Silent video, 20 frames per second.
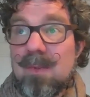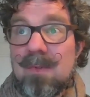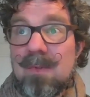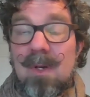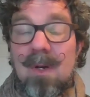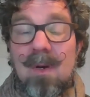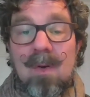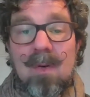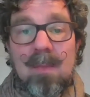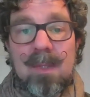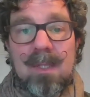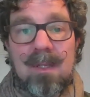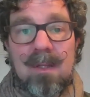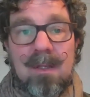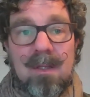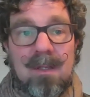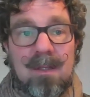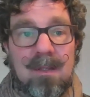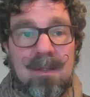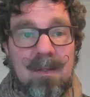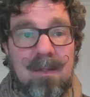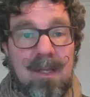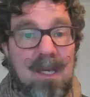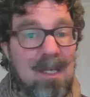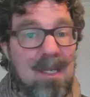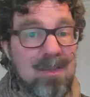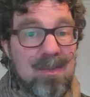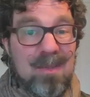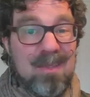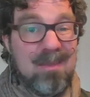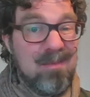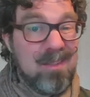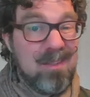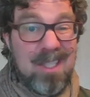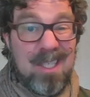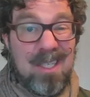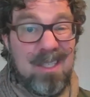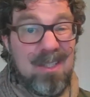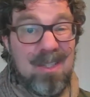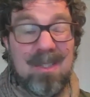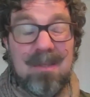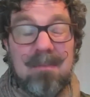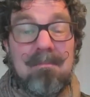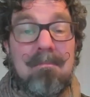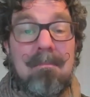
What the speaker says: know, but the country changed